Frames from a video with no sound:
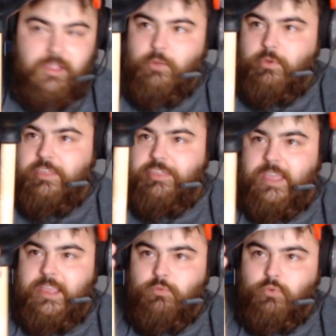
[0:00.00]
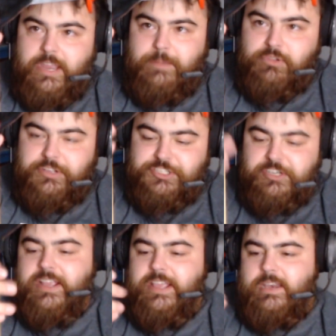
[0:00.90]
with a red plunger
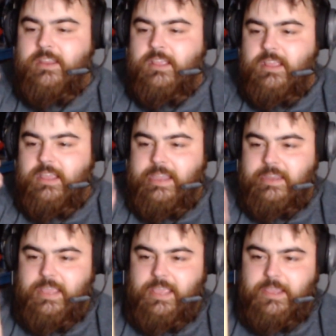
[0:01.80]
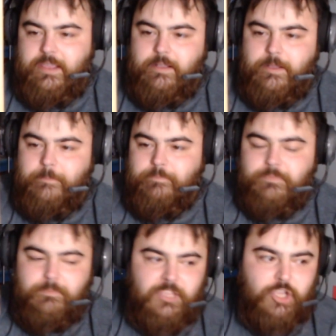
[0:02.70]
head and a um,
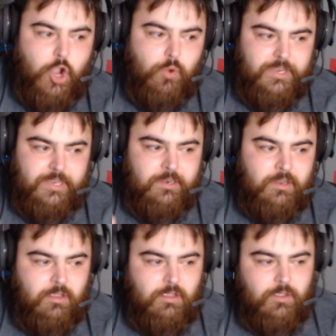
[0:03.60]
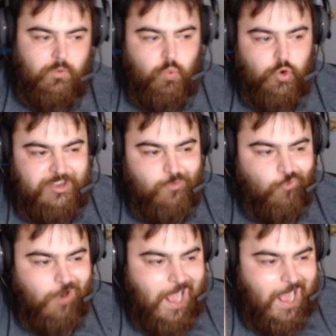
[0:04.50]
coated wooden
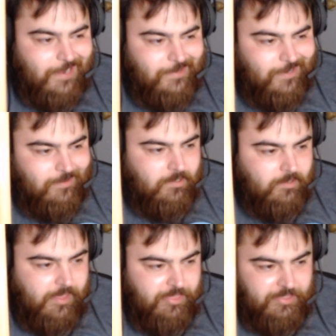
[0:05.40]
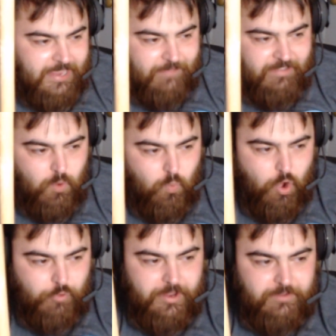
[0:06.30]
rod. I think they have like a
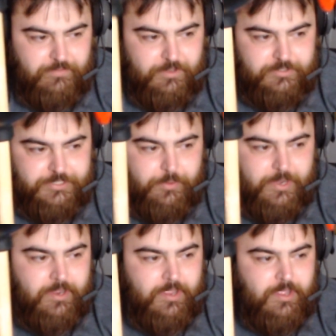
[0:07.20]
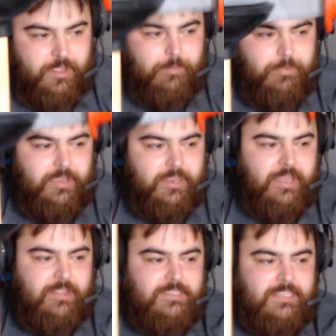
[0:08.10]
walnut feel to it. But
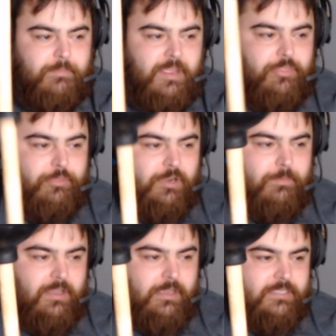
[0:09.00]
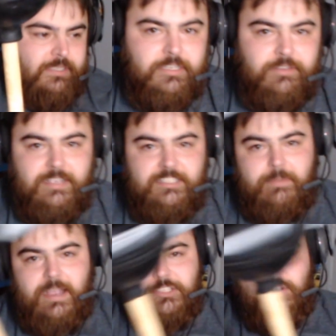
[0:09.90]
yeah, that's it, man. Three bucks. Until next time,
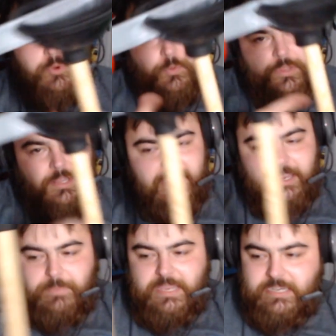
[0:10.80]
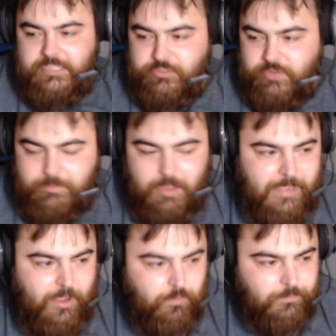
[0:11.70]
guys, don't poop in the lake. P&D stream. I'm
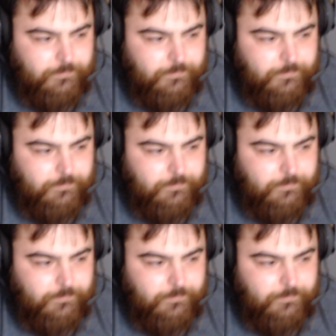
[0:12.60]
out.